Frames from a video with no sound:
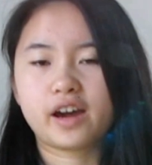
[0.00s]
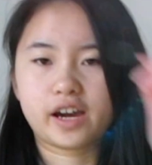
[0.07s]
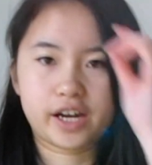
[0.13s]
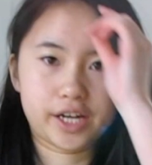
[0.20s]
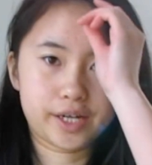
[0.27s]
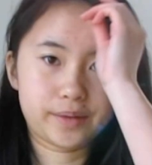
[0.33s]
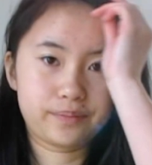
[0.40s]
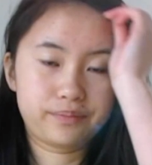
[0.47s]

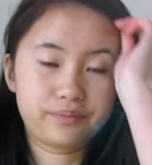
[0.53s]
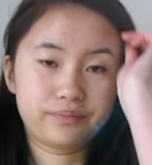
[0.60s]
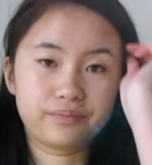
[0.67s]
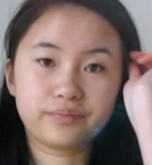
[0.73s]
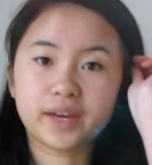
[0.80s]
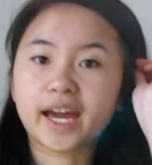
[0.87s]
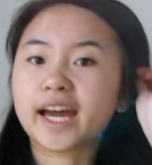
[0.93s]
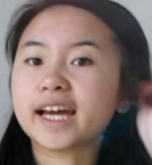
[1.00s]

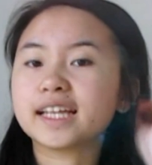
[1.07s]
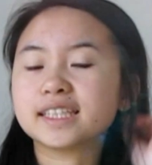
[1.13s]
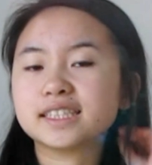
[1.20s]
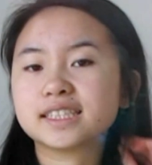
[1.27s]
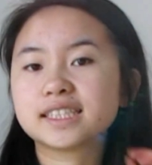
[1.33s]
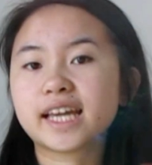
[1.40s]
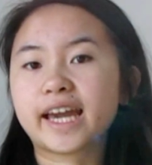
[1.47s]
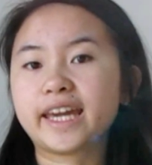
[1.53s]

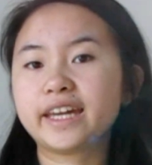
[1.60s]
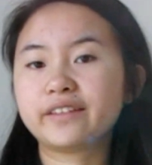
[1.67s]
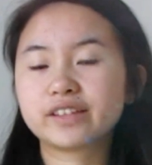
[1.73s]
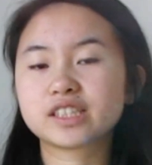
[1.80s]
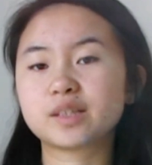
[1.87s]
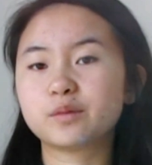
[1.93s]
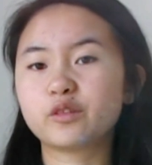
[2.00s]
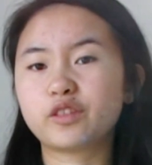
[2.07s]
And yeah, here are
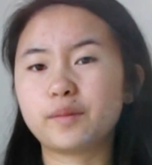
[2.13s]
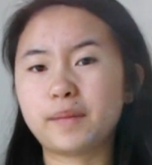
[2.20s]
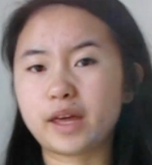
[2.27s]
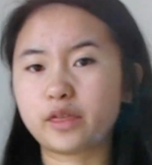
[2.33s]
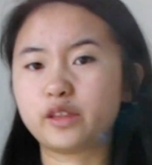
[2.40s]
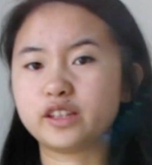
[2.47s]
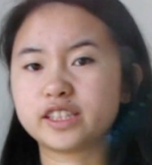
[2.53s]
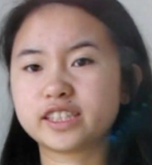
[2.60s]
some of the
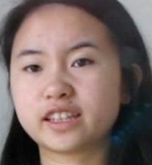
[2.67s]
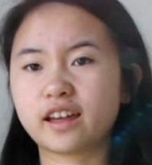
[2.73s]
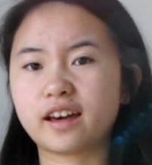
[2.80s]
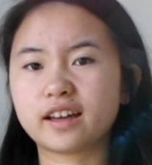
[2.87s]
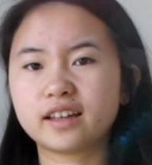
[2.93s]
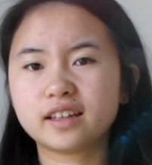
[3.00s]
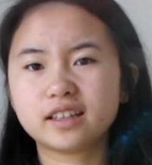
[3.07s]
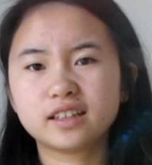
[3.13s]
methods
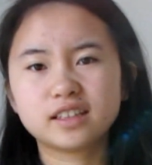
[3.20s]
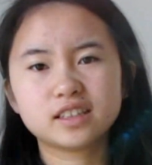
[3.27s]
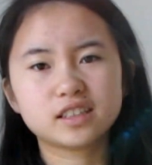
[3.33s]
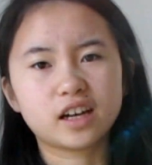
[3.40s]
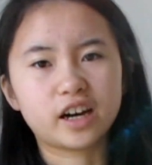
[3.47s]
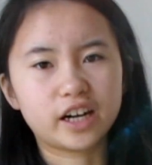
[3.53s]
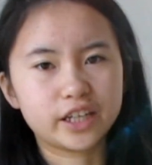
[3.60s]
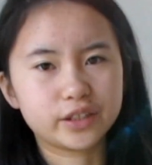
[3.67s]
that
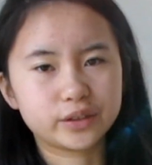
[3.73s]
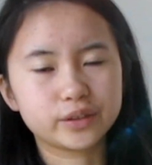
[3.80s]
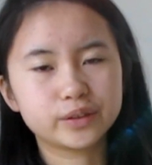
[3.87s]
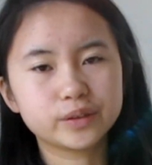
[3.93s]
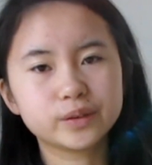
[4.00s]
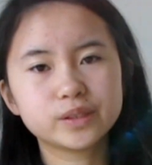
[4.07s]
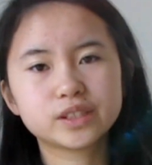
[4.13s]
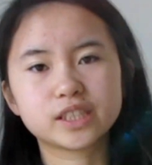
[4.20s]
I
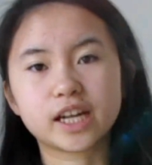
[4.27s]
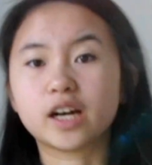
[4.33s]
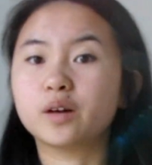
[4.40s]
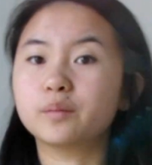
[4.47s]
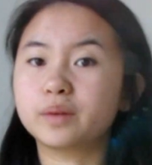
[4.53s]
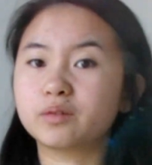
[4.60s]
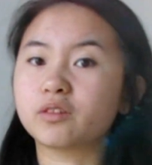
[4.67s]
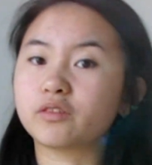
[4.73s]
use to
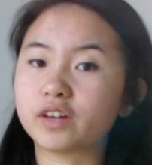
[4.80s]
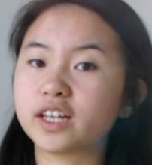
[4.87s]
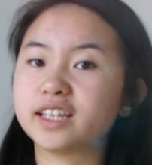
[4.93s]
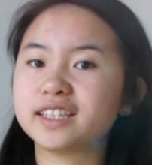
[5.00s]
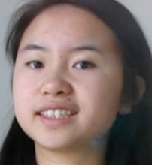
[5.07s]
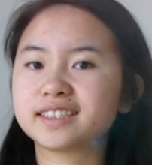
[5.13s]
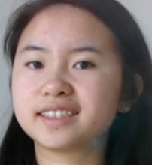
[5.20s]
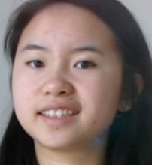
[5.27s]
help me
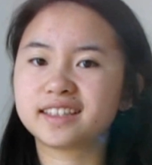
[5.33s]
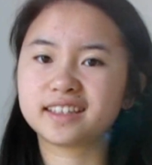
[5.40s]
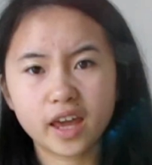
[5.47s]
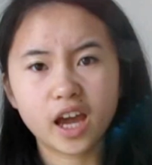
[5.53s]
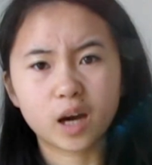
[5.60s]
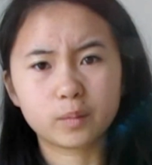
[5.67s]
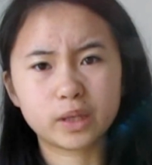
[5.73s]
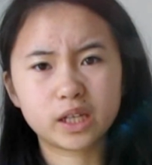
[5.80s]
revise.
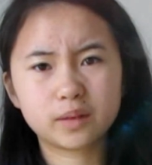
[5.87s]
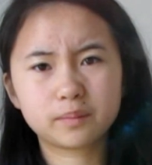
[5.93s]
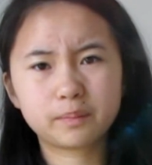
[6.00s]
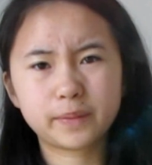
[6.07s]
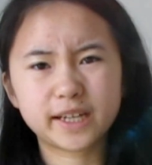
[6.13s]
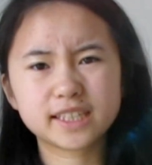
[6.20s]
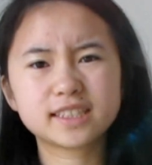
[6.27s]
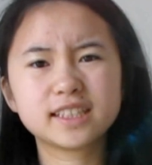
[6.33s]
I mean,
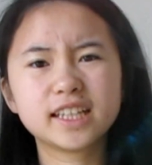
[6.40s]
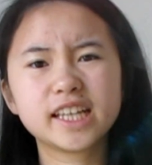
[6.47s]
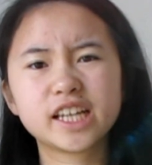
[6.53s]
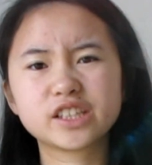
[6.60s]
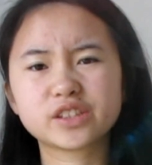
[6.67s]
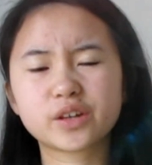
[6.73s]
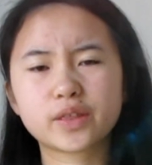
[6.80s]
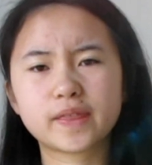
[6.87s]
personally,
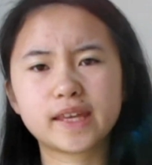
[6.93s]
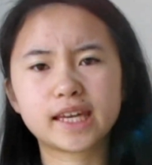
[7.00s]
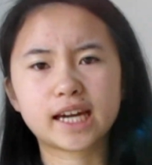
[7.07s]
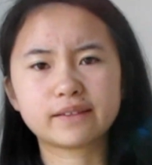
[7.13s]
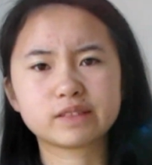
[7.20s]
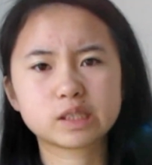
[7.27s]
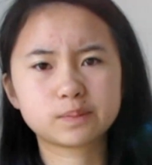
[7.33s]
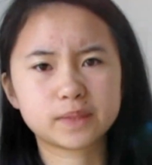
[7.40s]
I don't think I
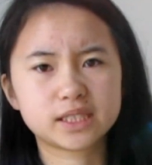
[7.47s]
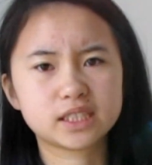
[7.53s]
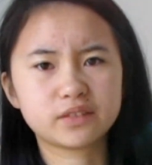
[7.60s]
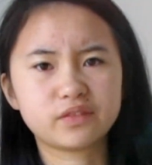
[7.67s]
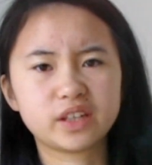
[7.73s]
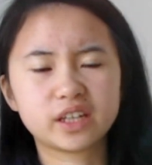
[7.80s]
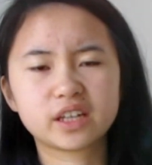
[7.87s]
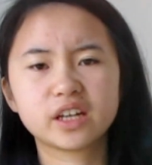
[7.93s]
have a
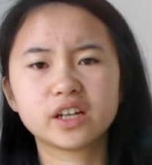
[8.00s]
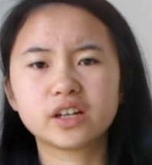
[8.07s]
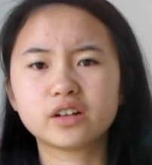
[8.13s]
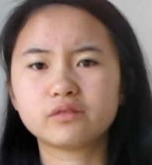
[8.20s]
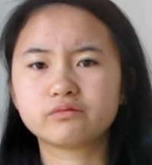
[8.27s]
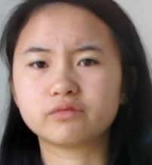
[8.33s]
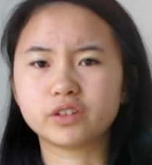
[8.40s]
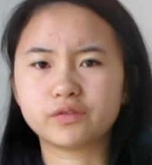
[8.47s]
specific
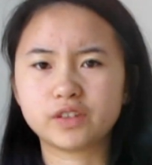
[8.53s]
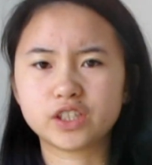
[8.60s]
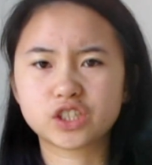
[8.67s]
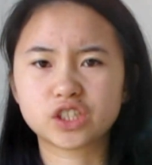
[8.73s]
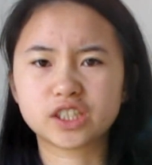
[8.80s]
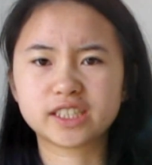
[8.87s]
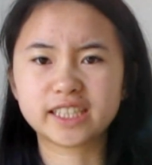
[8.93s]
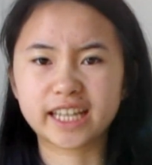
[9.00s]

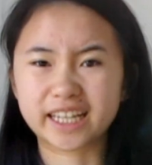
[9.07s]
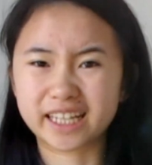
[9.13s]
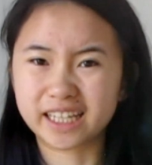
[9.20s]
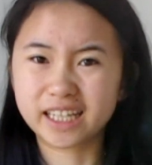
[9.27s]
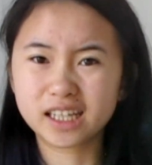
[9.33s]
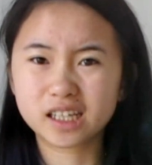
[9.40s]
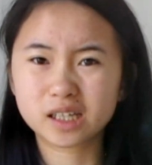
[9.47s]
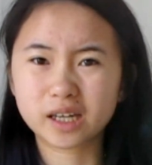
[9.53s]
revision
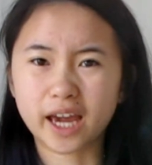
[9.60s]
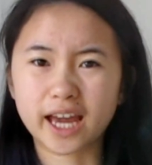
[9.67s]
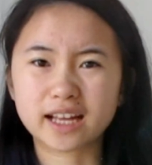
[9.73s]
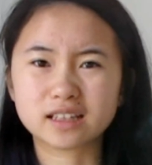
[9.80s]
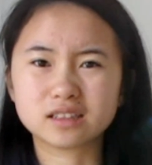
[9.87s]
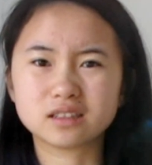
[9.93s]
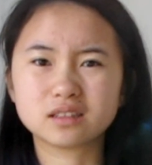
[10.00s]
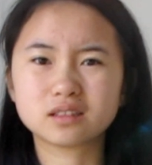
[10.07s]
technique,
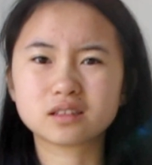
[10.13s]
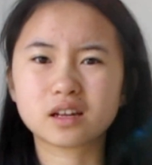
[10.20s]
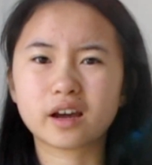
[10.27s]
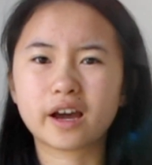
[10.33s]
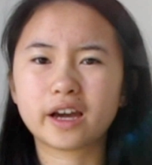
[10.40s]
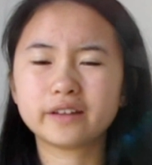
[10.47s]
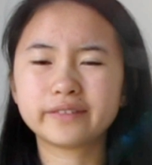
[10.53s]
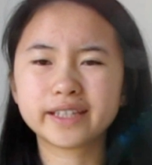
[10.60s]
and
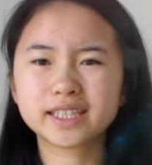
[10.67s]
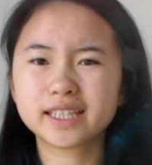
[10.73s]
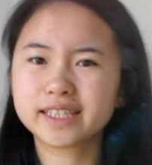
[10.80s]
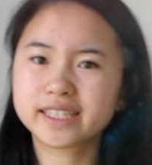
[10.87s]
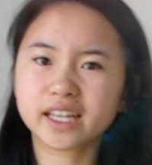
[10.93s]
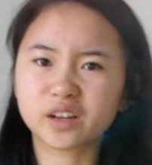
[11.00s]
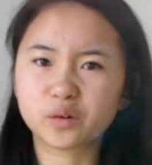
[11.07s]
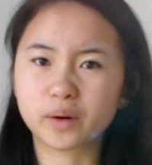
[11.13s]
I've actually
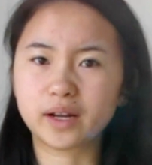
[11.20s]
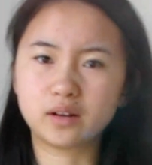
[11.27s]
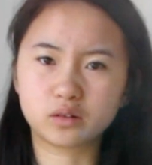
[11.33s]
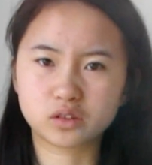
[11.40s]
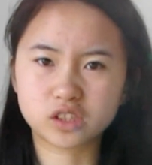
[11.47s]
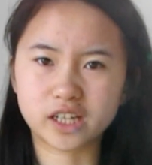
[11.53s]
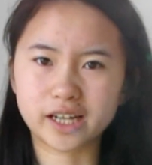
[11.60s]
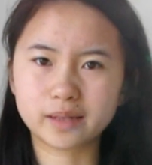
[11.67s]
taken quite a
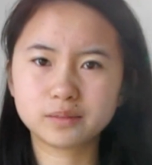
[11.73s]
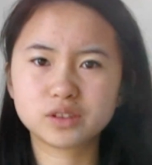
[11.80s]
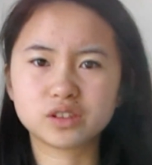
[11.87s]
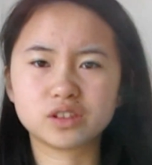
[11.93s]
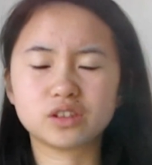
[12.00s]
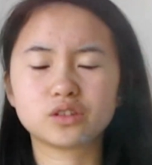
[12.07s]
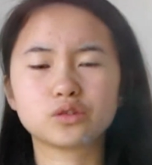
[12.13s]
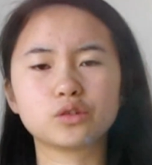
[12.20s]
long time
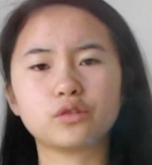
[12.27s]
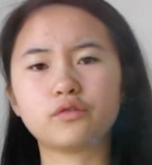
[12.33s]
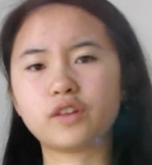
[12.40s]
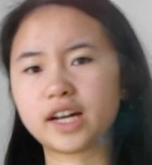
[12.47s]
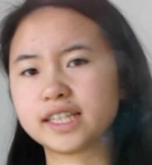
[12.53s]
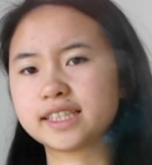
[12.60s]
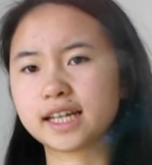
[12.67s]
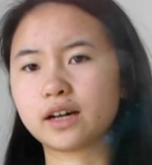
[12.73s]
to sort of
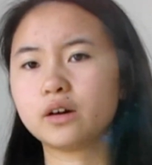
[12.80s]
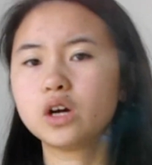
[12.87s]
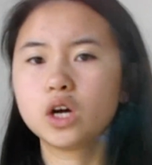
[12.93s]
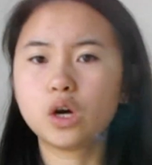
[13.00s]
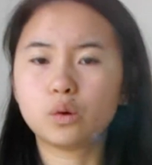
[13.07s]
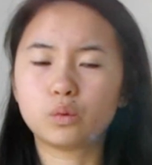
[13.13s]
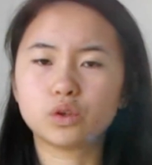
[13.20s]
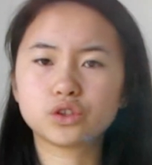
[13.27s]
find out
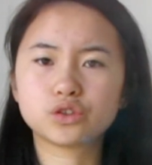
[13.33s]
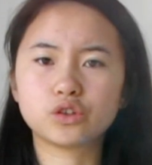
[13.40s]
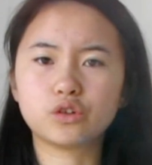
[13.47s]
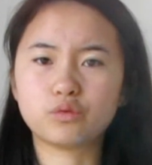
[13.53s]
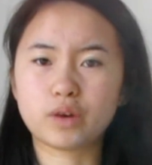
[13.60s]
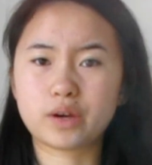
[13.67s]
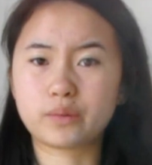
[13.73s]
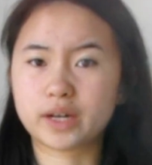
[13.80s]
what sort
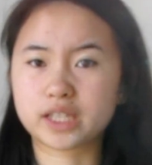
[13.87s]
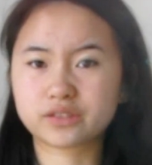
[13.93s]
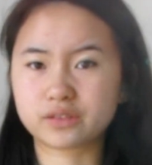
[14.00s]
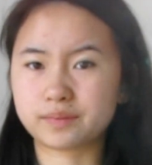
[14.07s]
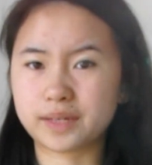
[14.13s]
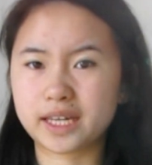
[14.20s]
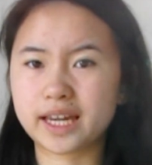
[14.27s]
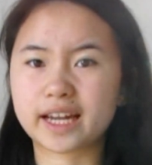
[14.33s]
of way works
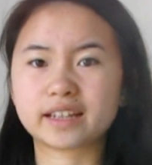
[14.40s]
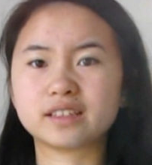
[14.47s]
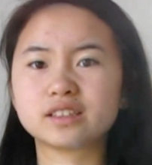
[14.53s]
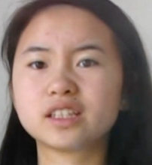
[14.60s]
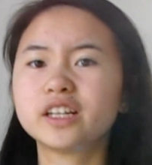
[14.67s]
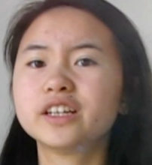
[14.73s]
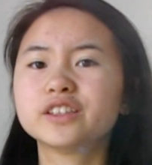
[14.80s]
for me. And